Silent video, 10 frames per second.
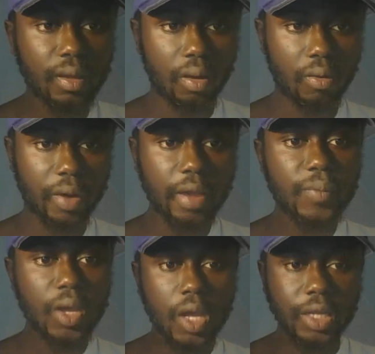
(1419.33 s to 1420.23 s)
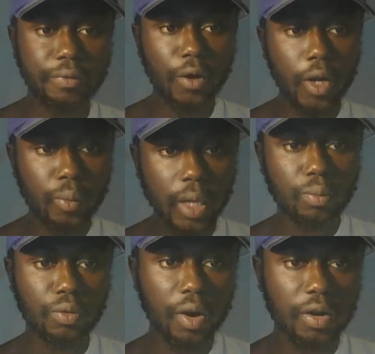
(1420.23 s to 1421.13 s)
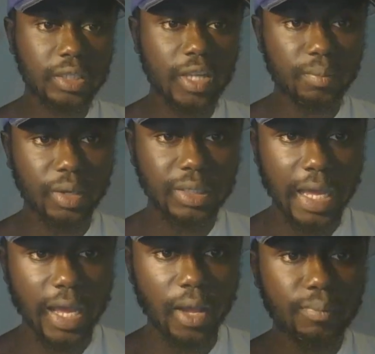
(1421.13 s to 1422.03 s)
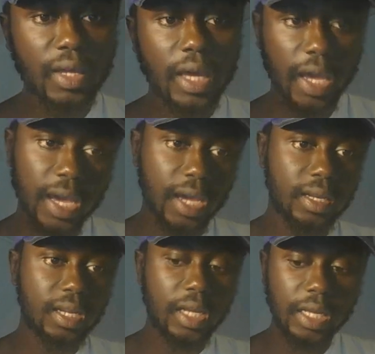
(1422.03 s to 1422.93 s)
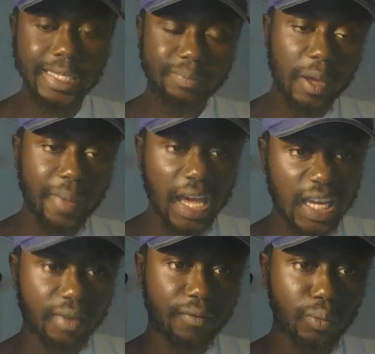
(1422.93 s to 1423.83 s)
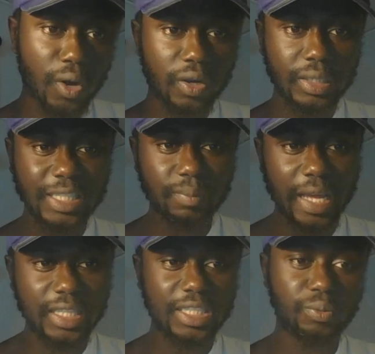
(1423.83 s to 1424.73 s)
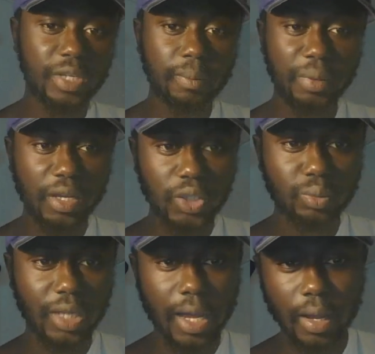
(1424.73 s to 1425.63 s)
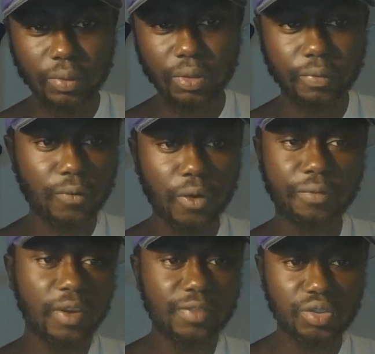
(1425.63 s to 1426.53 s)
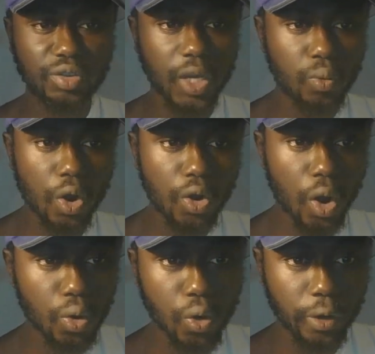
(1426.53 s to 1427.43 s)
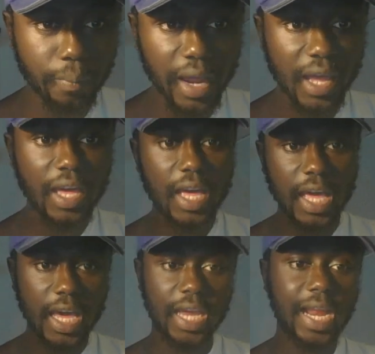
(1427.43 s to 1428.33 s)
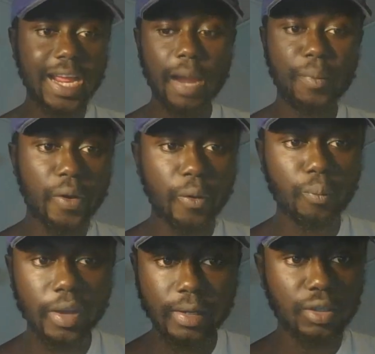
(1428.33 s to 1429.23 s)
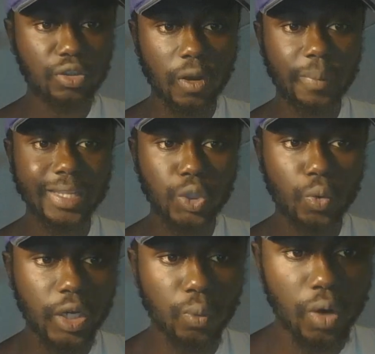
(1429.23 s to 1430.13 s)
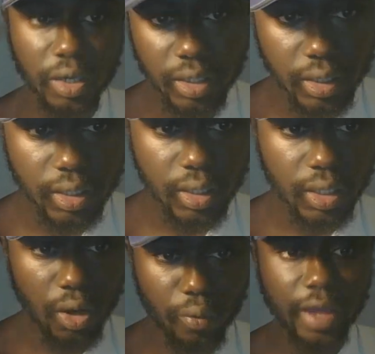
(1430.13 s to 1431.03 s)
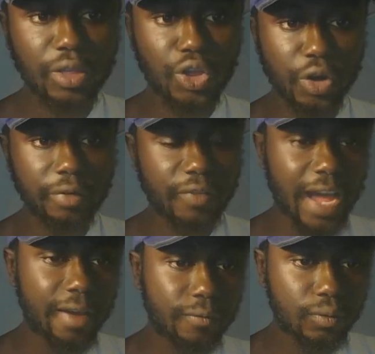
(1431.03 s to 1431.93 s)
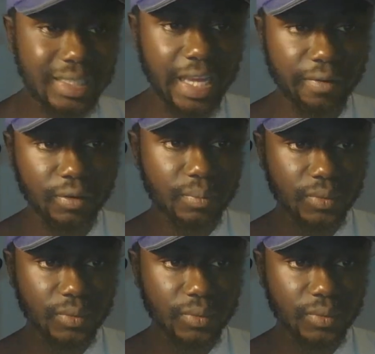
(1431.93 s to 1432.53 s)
Alright? The following week, Rutgers come to town. And it's payback game for Rutgers team last year when they beat us with our 5th string walk-on quarterback. And I got Maryland winning this jump by 21. Alright, 35-7.